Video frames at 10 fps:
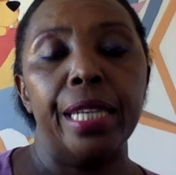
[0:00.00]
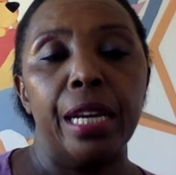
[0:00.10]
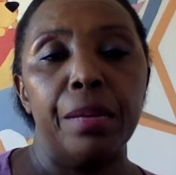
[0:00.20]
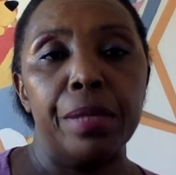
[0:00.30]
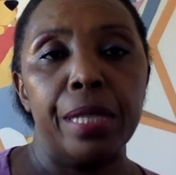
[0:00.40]

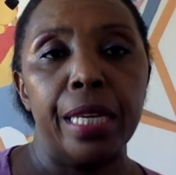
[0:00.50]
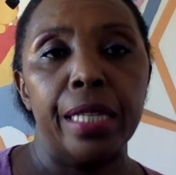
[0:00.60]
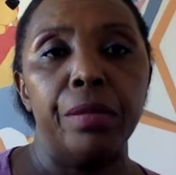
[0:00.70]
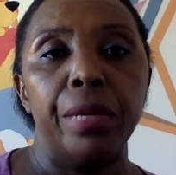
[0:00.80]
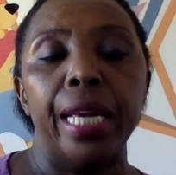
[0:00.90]
upset,
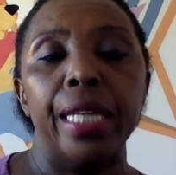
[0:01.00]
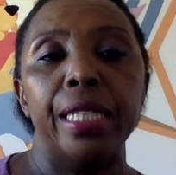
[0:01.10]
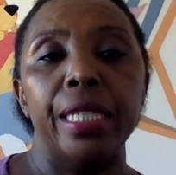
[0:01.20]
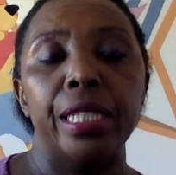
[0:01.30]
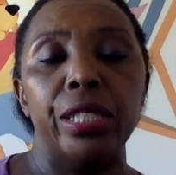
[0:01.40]
we're
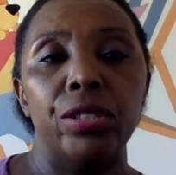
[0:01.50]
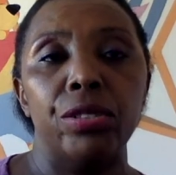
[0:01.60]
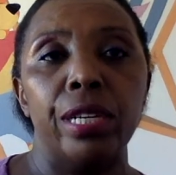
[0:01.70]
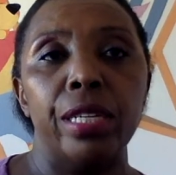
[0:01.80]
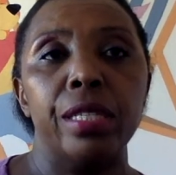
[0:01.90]
getting
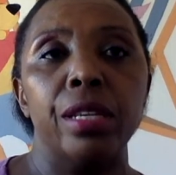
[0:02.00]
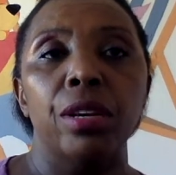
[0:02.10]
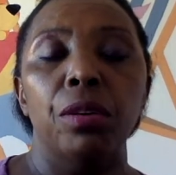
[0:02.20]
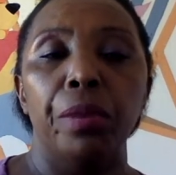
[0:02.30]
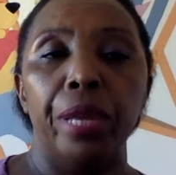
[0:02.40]
distressed,
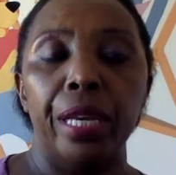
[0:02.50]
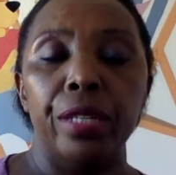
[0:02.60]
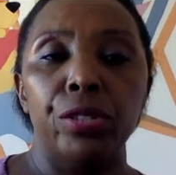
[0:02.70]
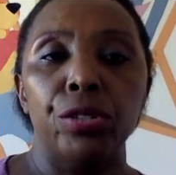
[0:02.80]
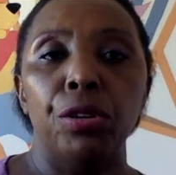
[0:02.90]
we can
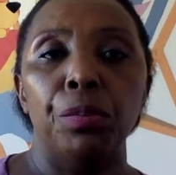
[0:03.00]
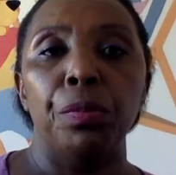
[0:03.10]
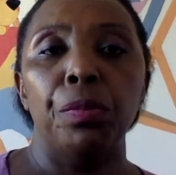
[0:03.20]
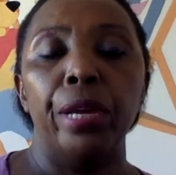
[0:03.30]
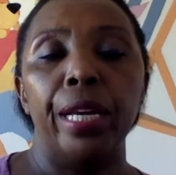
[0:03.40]
stop,
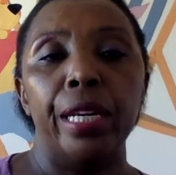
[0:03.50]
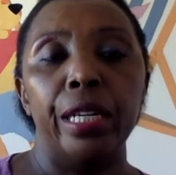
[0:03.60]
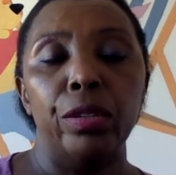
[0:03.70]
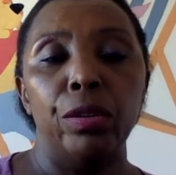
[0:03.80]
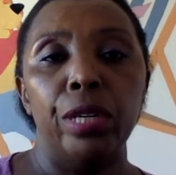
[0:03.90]
we can
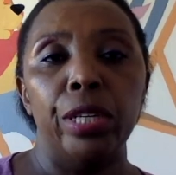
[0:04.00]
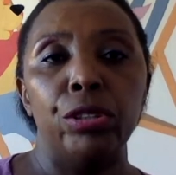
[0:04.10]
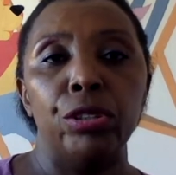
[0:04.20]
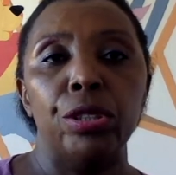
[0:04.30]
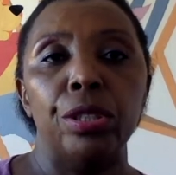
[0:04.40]

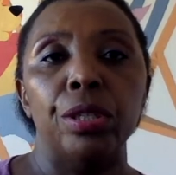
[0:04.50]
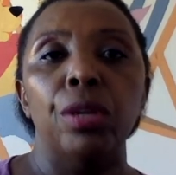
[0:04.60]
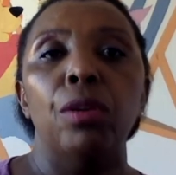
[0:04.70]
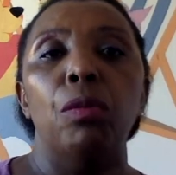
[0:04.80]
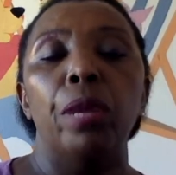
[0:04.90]
acknowledge,
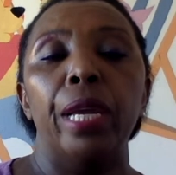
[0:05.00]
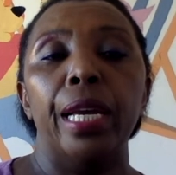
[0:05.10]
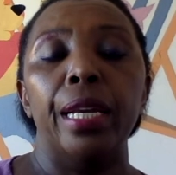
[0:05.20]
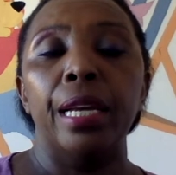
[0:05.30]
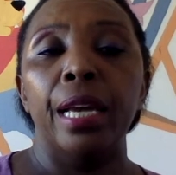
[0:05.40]
we
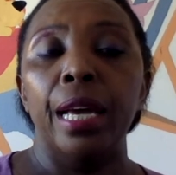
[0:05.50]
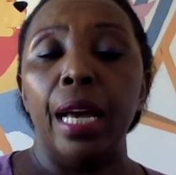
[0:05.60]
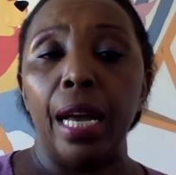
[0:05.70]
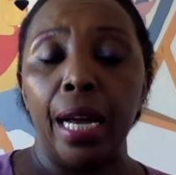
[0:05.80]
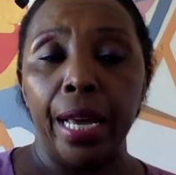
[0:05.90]
can
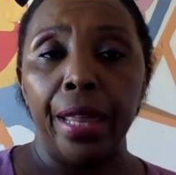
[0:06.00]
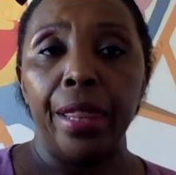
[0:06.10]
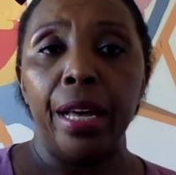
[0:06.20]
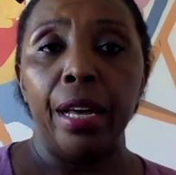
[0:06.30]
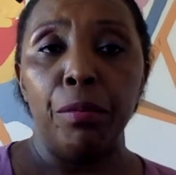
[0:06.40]

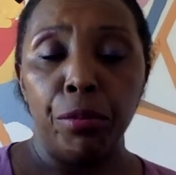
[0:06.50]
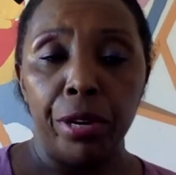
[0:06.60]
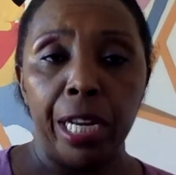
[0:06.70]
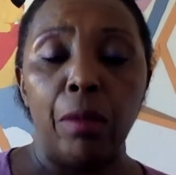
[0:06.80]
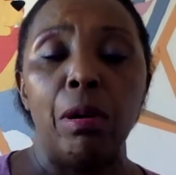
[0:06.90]
either
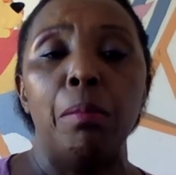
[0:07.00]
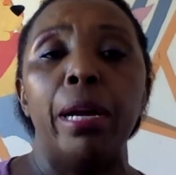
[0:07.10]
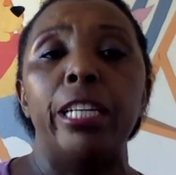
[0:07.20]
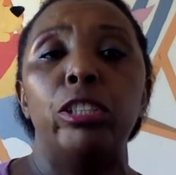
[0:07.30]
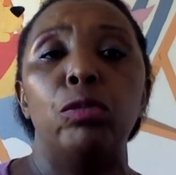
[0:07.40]
bring our
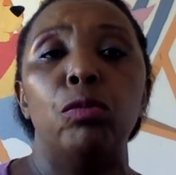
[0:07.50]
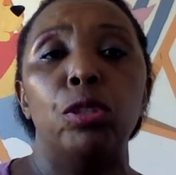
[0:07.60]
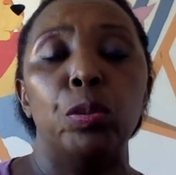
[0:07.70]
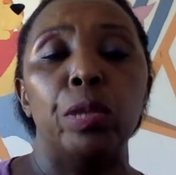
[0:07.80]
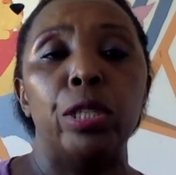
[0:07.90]
mind to what
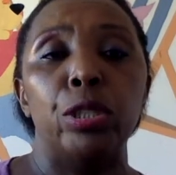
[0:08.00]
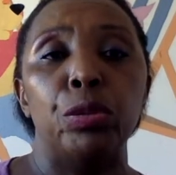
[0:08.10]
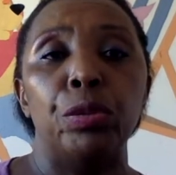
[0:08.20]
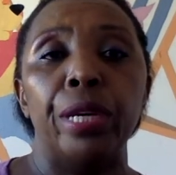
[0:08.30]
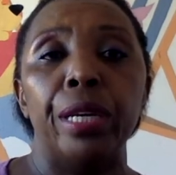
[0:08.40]
we're
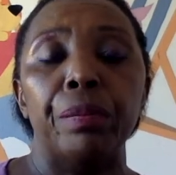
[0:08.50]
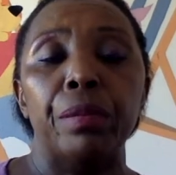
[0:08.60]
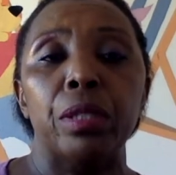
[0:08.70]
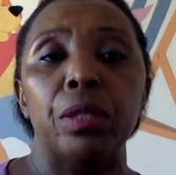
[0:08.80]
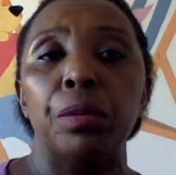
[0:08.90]
doing.
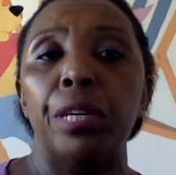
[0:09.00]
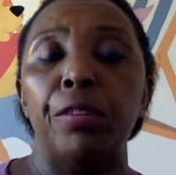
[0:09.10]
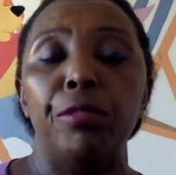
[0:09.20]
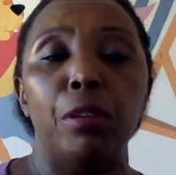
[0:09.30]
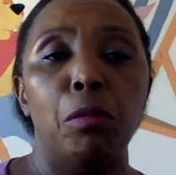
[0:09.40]
So if
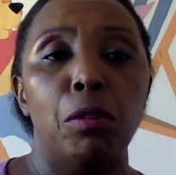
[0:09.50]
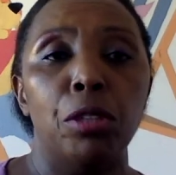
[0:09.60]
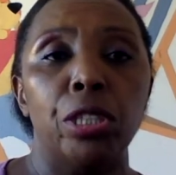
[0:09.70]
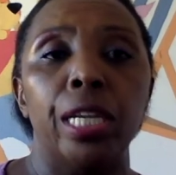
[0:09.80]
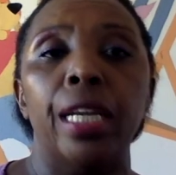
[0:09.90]
we're
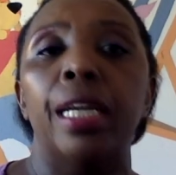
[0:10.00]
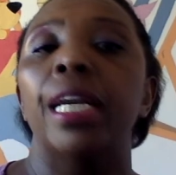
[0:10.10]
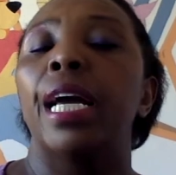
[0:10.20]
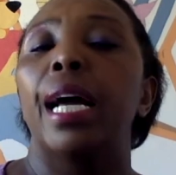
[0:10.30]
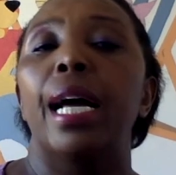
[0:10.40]
washing
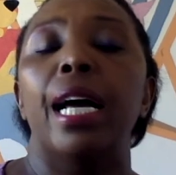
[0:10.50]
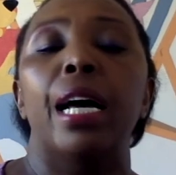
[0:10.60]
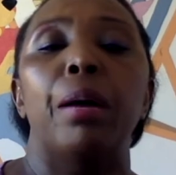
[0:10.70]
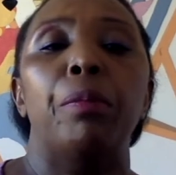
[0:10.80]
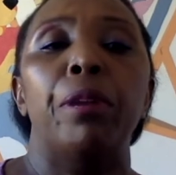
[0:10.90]

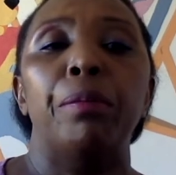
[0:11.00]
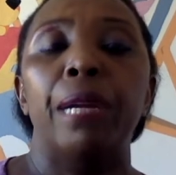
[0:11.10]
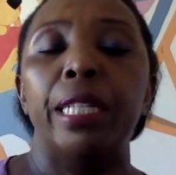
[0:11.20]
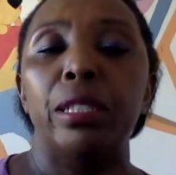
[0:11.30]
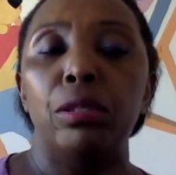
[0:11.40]
up, we
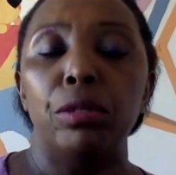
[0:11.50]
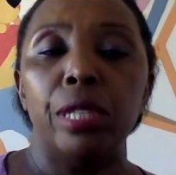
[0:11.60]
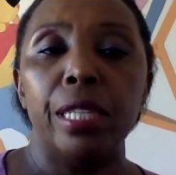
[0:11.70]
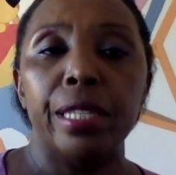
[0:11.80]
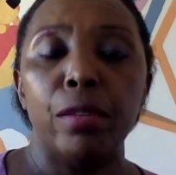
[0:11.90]
might
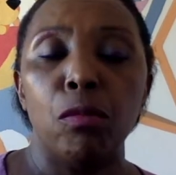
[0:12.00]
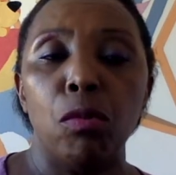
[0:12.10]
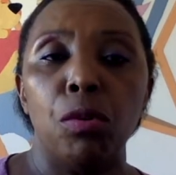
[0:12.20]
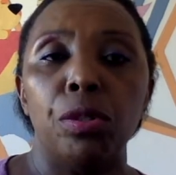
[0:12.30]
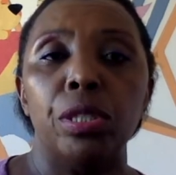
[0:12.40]
notice the
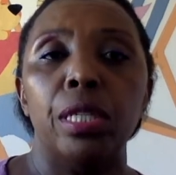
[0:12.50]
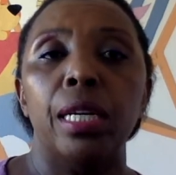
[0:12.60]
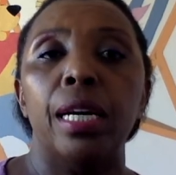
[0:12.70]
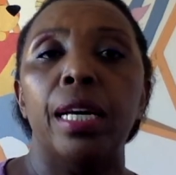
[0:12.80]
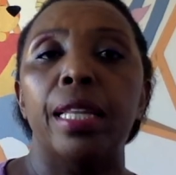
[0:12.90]
water,
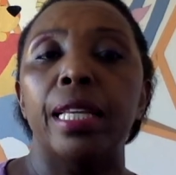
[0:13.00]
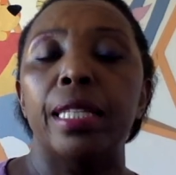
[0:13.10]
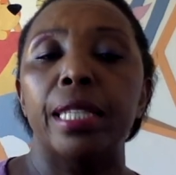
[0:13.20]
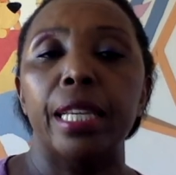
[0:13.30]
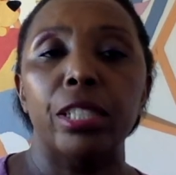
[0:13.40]
the
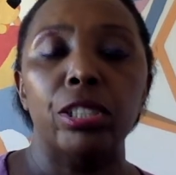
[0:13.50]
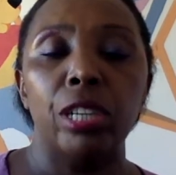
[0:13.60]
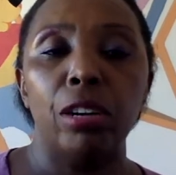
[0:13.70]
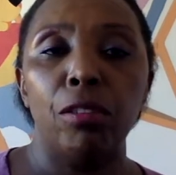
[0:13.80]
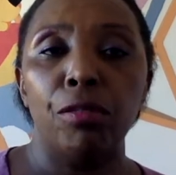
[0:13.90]
texture
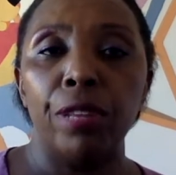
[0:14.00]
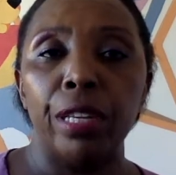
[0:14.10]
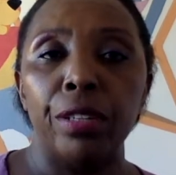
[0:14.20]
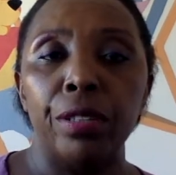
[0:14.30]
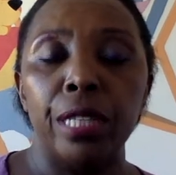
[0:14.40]
of the
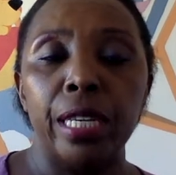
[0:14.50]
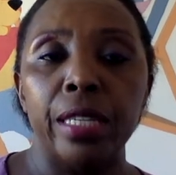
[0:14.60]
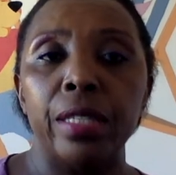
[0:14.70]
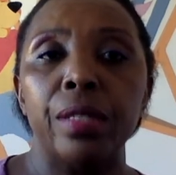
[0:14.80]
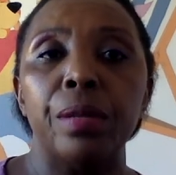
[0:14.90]

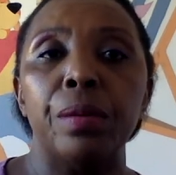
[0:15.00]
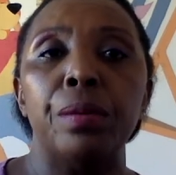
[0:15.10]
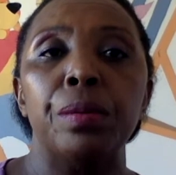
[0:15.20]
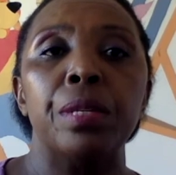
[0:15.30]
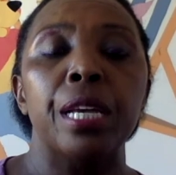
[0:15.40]

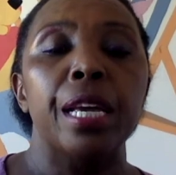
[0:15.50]
utensils.